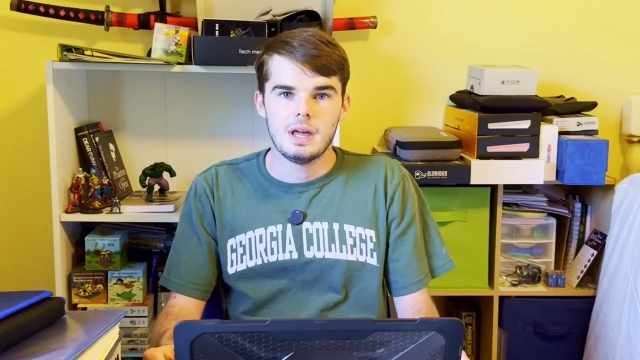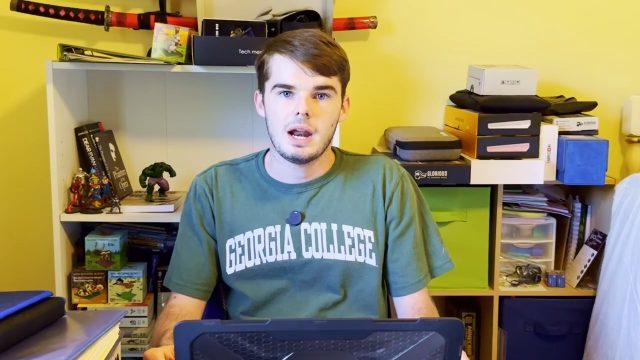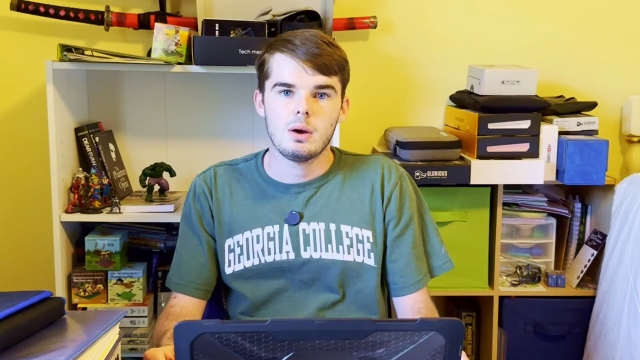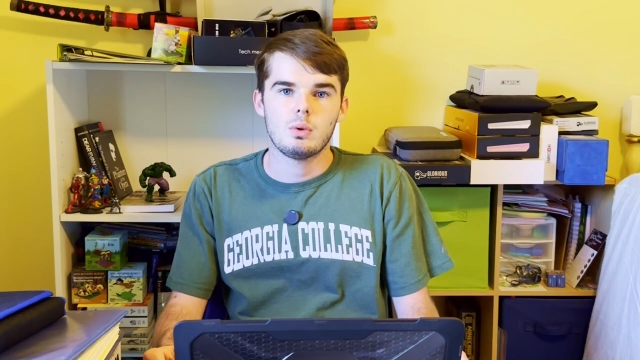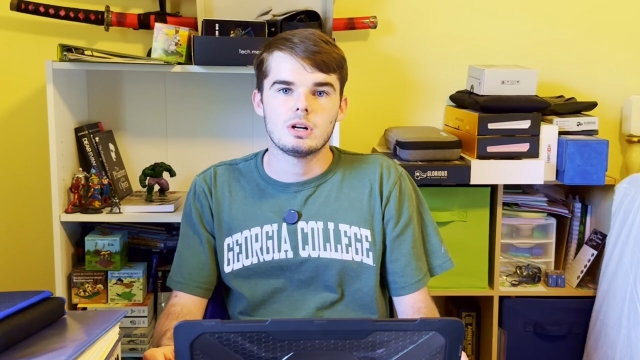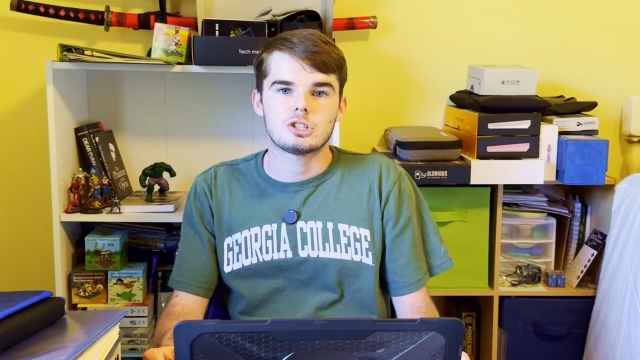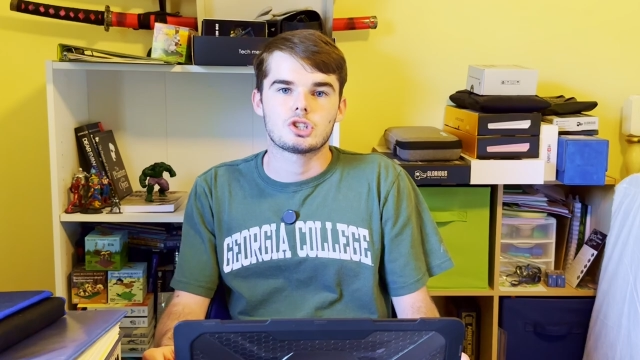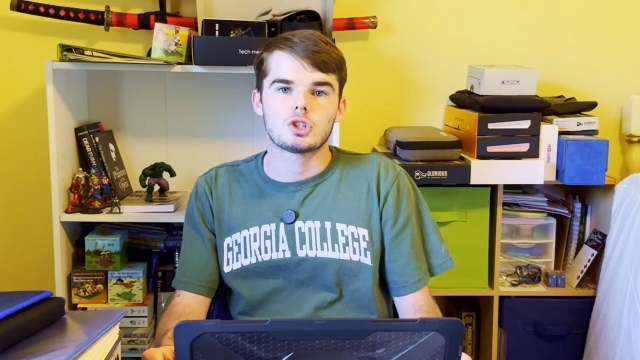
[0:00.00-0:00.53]
Then I
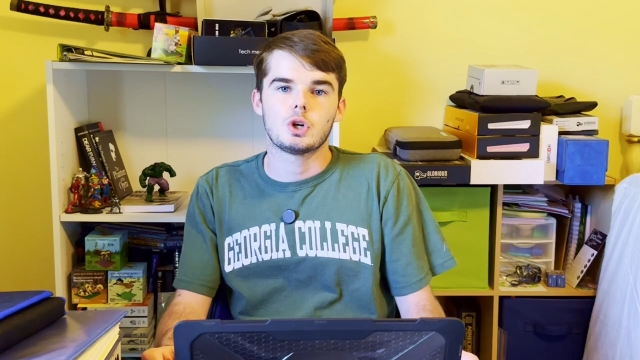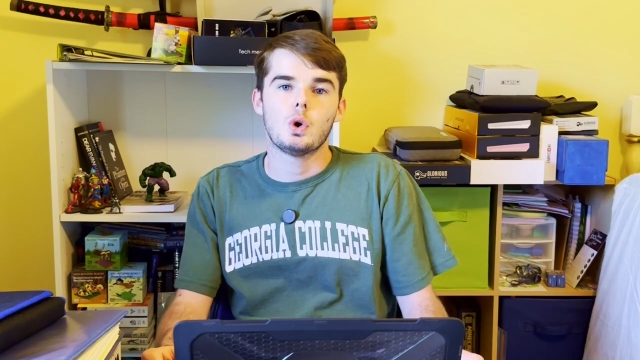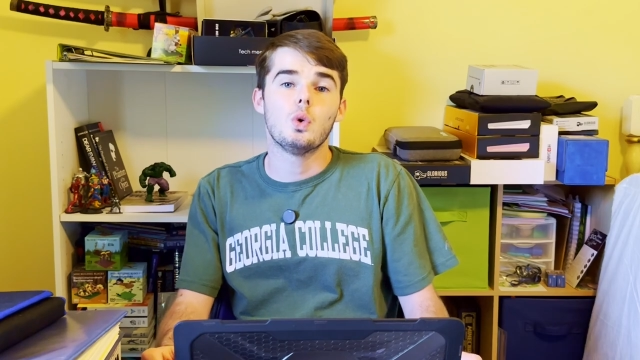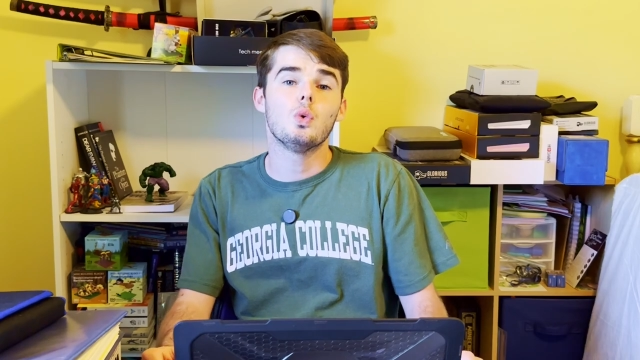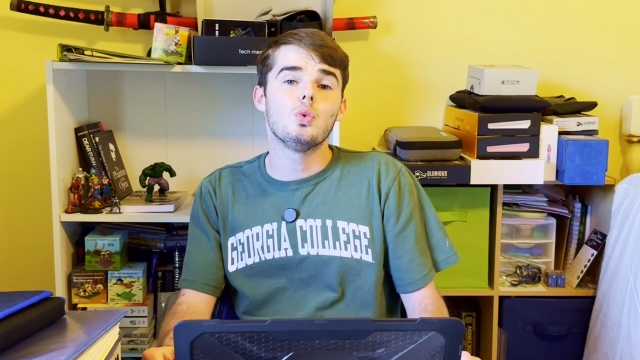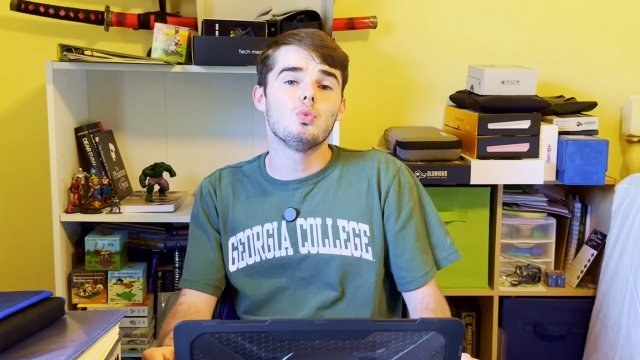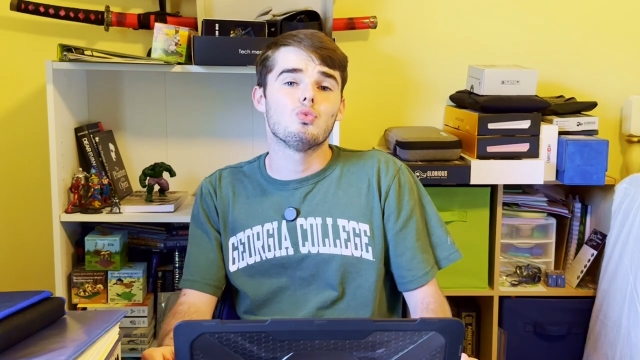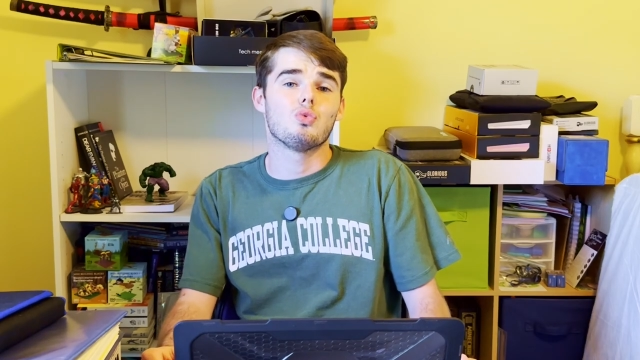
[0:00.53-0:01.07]
watched
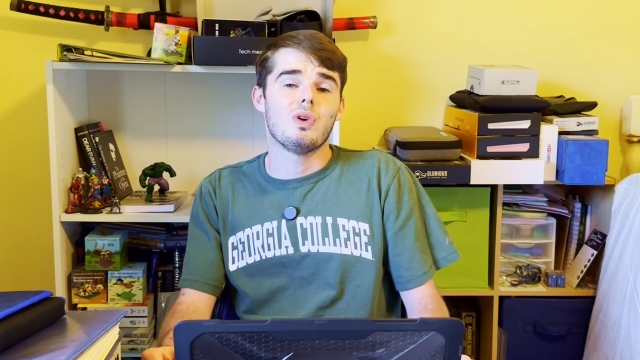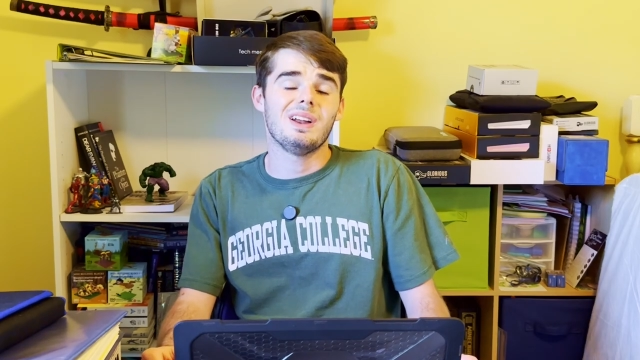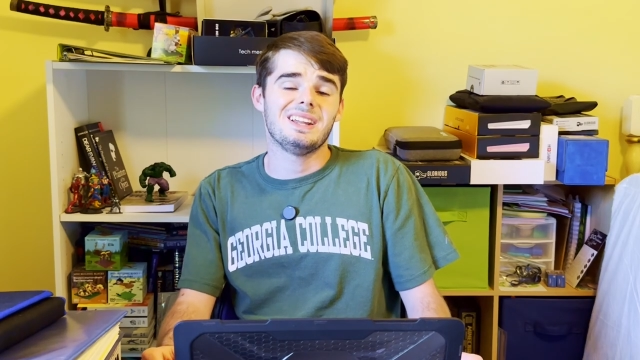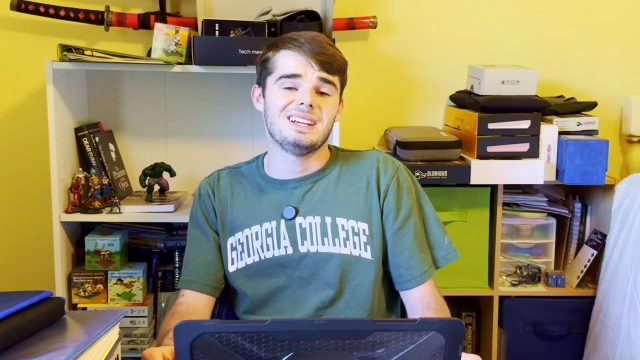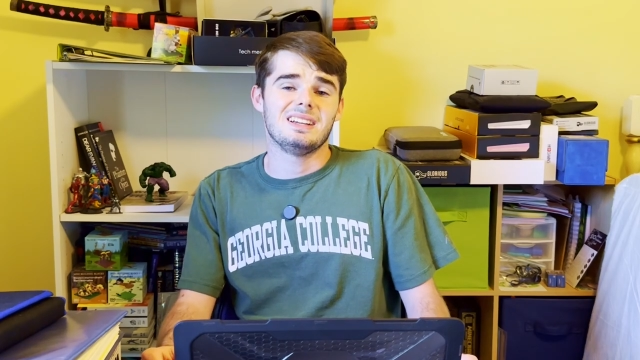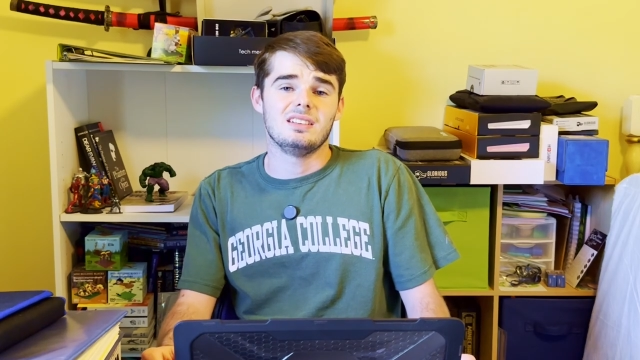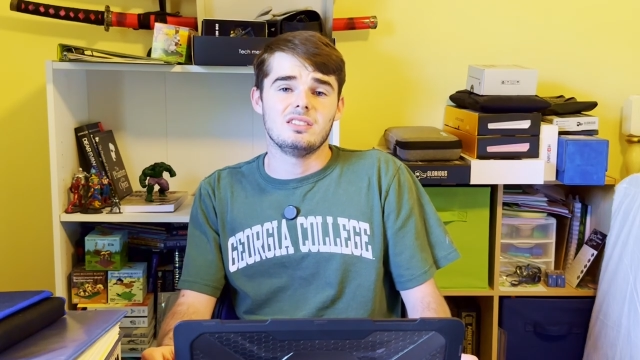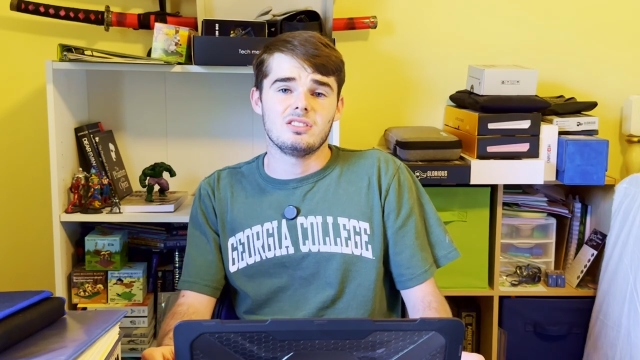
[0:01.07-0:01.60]
Cool
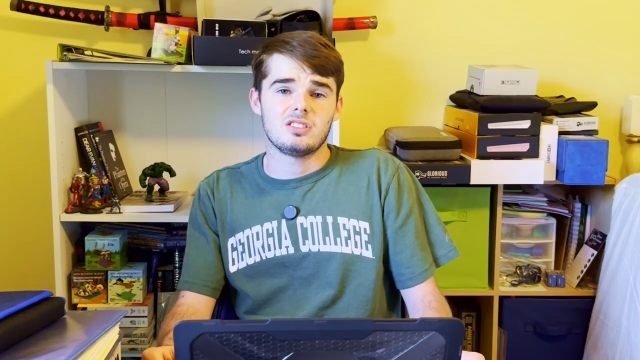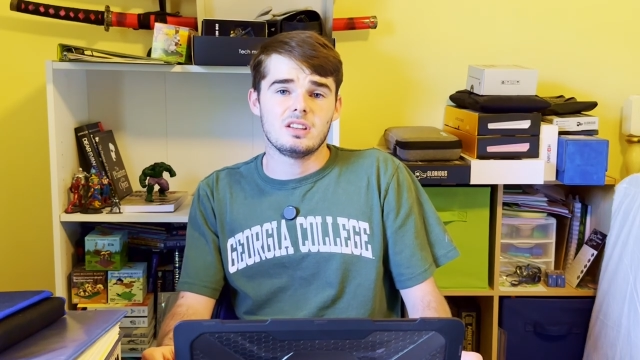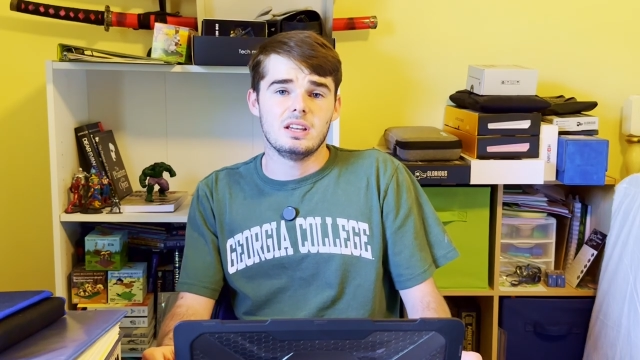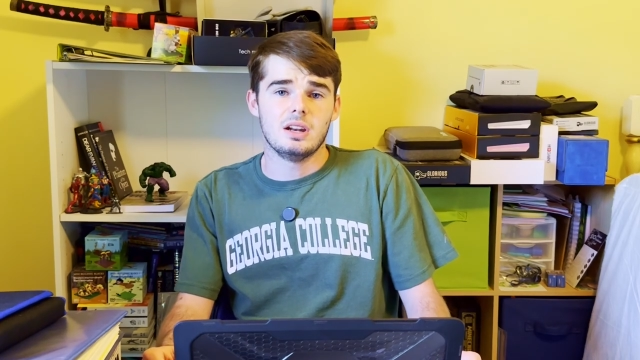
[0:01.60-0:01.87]
Runnings